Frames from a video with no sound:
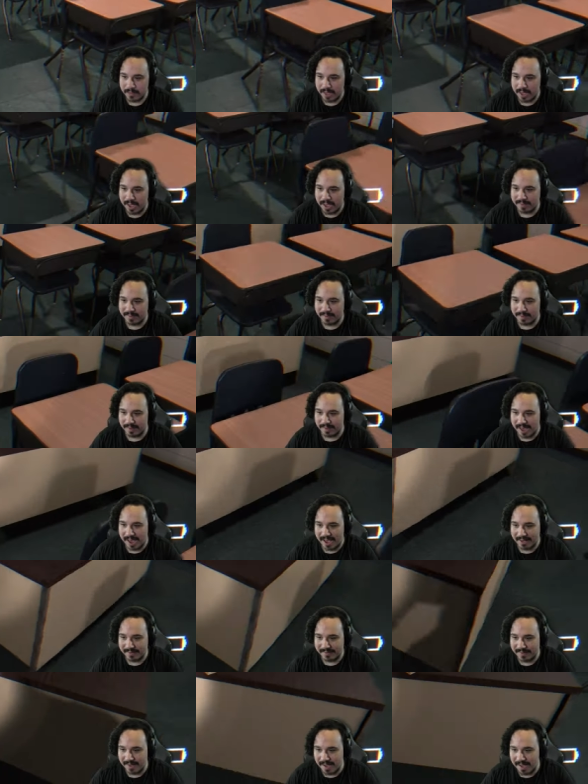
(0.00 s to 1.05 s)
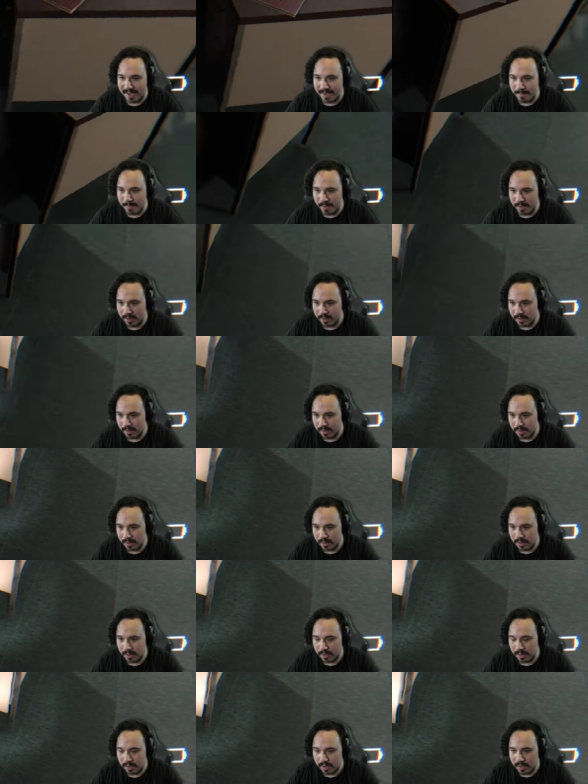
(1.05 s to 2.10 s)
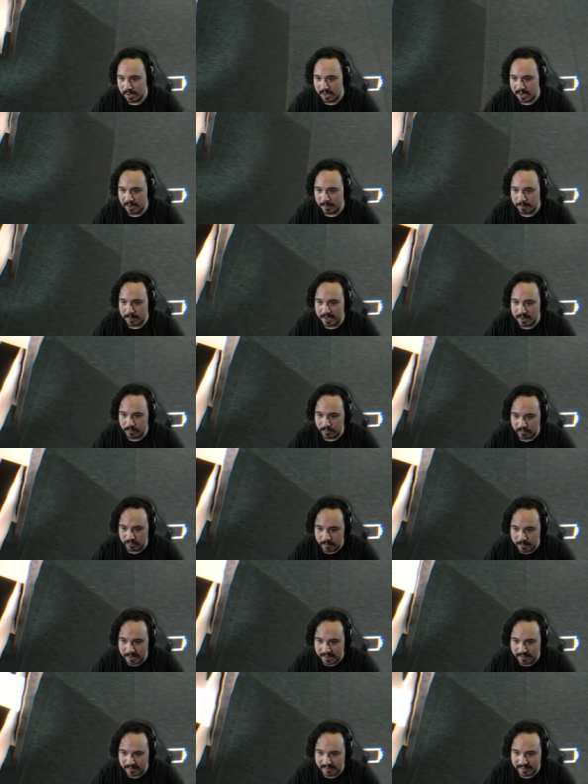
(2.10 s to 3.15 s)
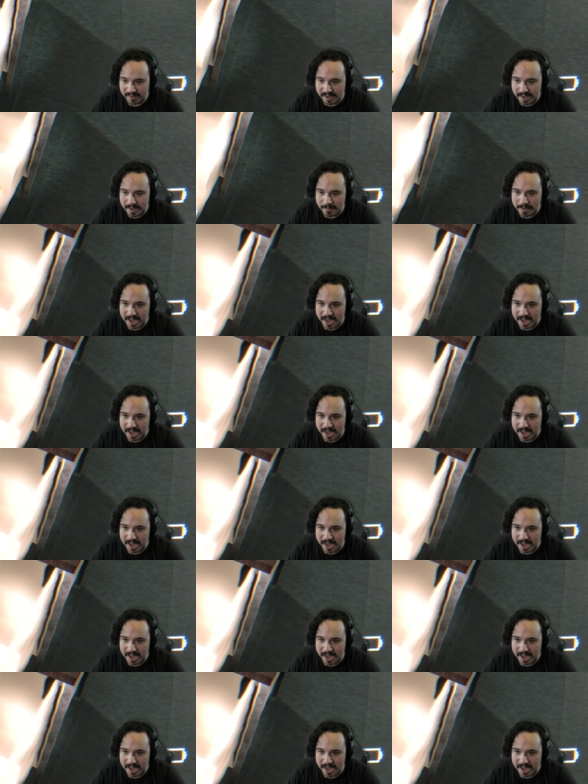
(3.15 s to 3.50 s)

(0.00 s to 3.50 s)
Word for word: as the last time? It appears to be the same